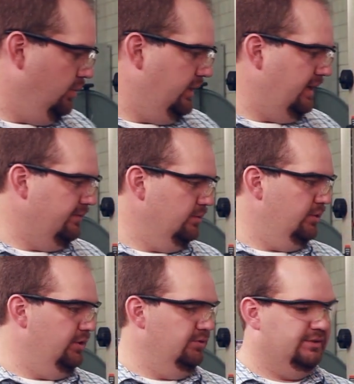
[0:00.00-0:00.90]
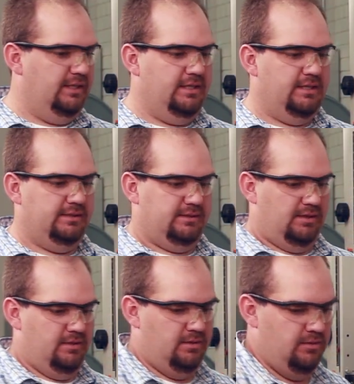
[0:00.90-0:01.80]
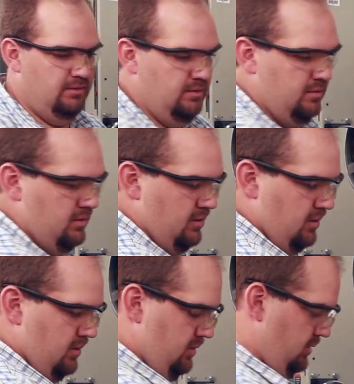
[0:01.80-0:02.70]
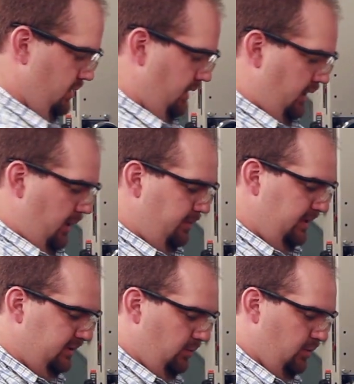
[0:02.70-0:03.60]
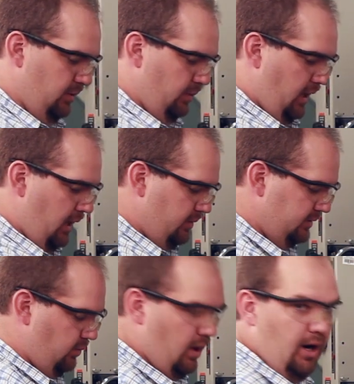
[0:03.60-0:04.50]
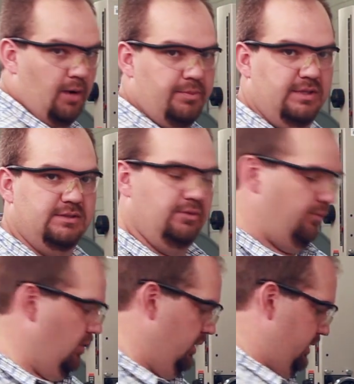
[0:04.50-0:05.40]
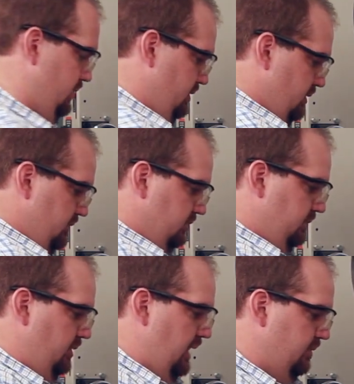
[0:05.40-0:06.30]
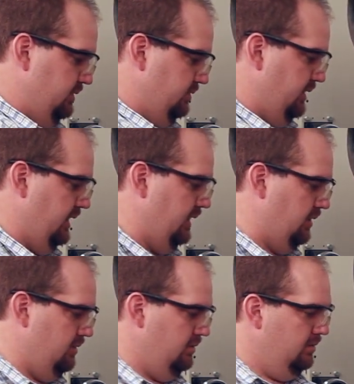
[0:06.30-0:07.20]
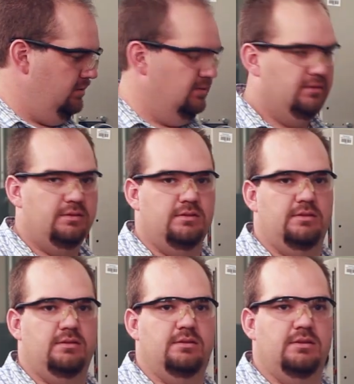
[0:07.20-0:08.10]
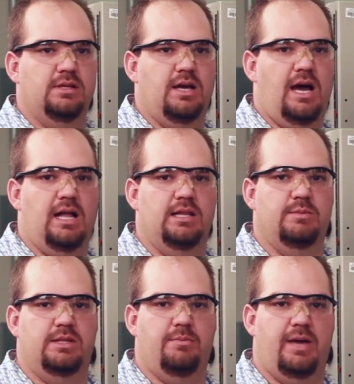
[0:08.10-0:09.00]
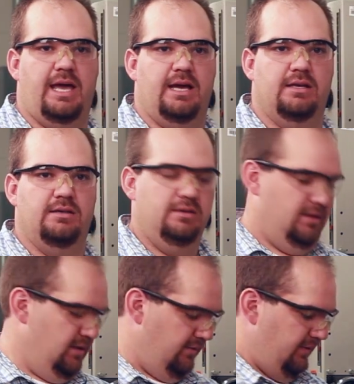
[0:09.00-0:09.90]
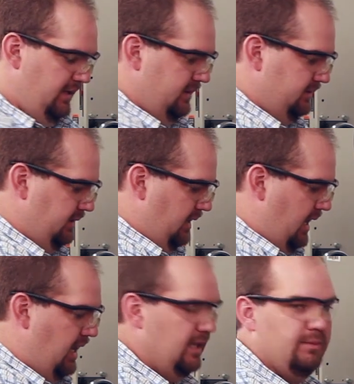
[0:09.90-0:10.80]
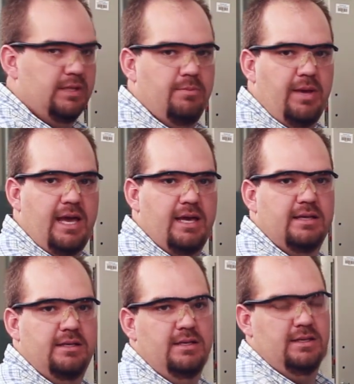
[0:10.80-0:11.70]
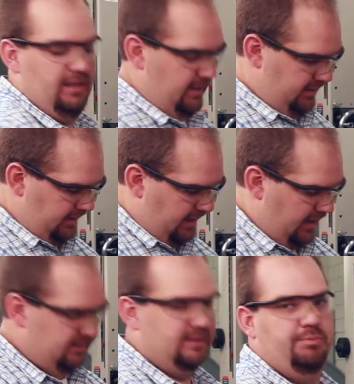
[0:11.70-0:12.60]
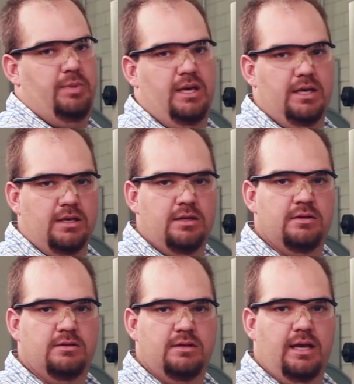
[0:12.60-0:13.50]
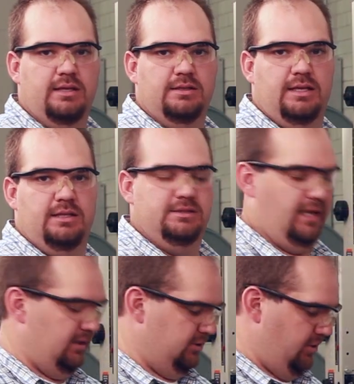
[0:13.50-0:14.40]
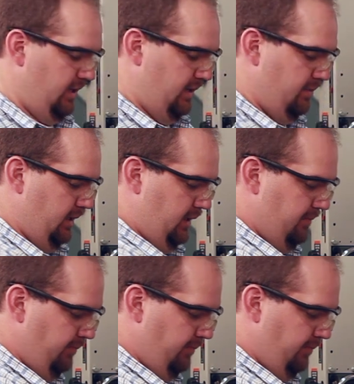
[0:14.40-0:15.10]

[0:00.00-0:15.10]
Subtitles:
whenever we're using this and our piece of wood, we always want our piece of wood to be able to hit the column in the back. If it hits the column in the back, it cannot spin and endanger anybody.